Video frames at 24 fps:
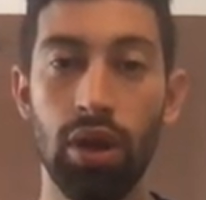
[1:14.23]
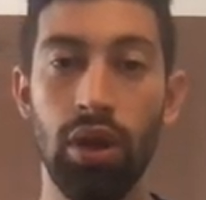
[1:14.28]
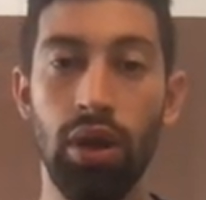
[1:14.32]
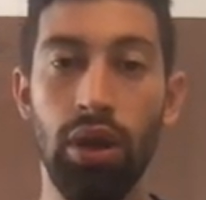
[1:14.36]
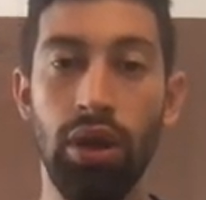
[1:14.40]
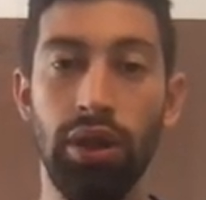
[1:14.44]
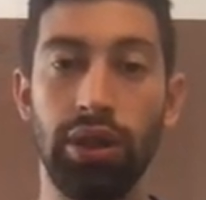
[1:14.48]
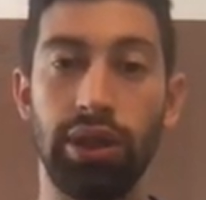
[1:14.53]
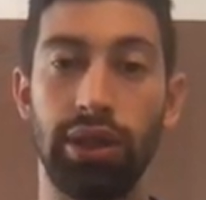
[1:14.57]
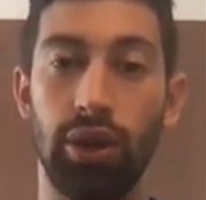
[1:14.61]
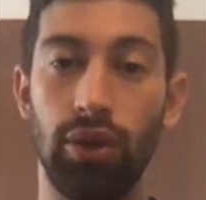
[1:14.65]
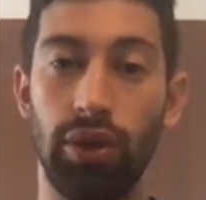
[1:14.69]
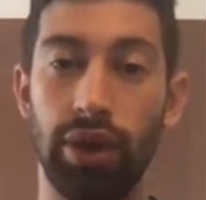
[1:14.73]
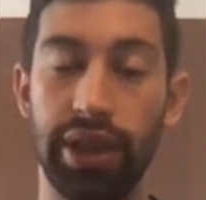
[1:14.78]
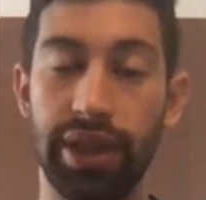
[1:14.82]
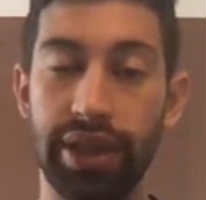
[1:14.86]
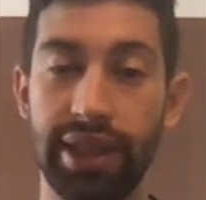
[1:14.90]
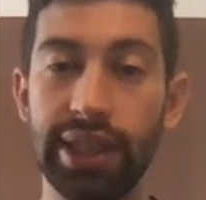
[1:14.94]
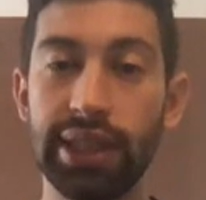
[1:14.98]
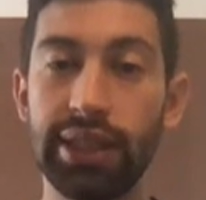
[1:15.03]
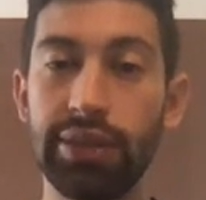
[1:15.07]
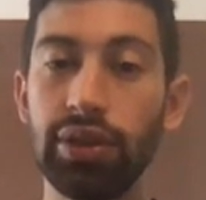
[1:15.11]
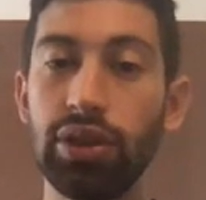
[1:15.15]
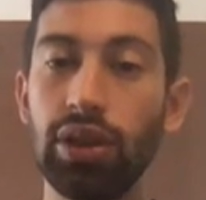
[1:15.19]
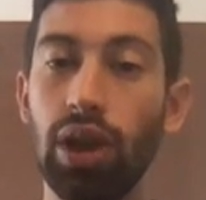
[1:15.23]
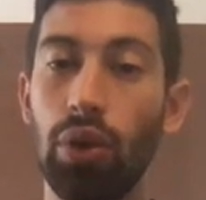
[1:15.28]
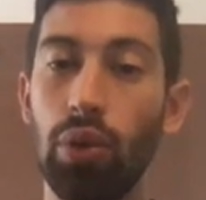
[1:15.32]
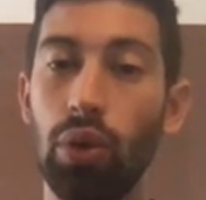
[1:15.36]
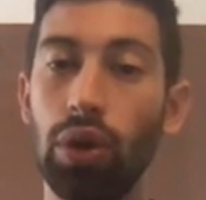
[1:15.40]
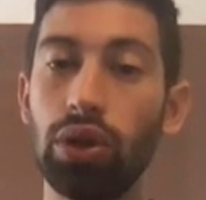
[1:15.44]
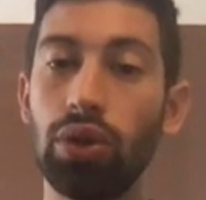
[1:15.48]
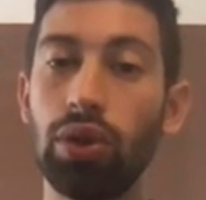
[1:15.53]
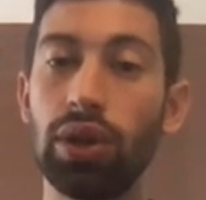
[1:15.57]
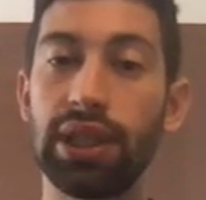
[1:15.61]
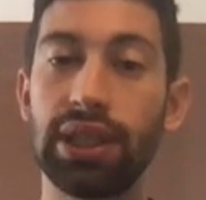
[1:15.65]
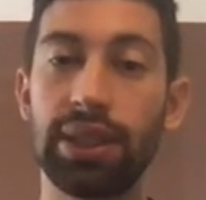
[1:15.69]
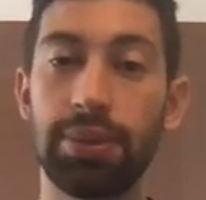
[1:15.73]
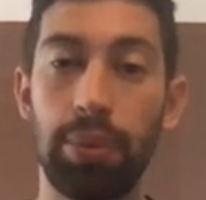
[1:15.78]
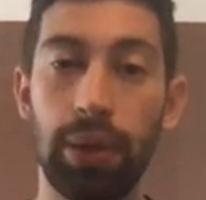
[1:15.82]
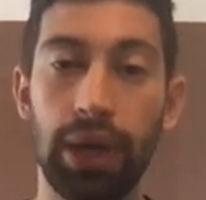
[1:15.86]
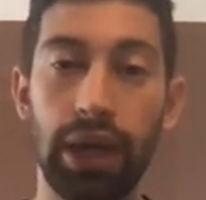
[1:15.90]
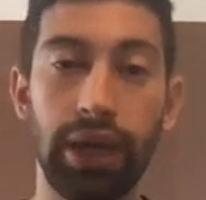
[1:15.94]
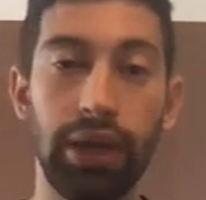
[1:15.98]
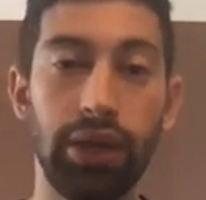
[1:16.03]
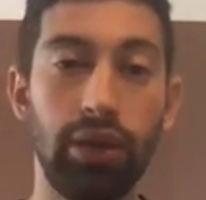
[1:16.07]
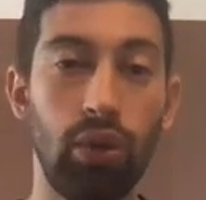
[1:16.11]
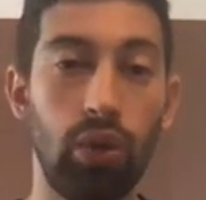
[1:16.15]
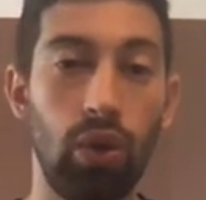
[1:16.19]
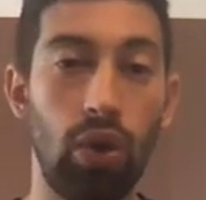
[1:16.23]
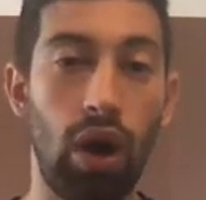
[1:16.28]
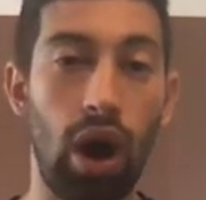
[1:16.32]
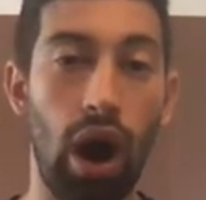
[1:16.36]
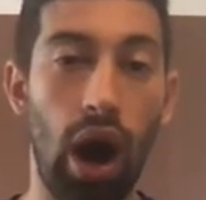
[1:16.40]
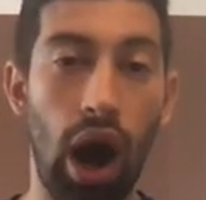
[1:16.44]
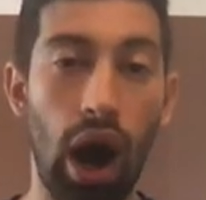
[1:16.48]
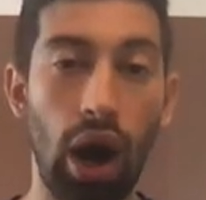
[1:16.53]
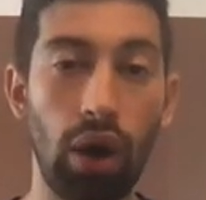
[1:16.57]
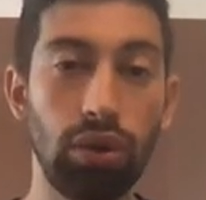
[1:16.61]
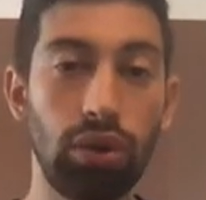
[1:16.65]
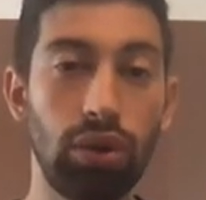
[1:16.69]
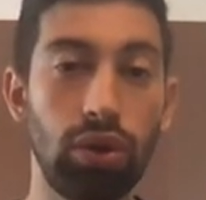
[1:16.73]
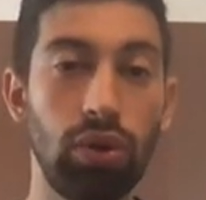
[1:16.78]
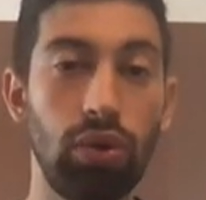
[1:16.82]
So in this video I want to explain you how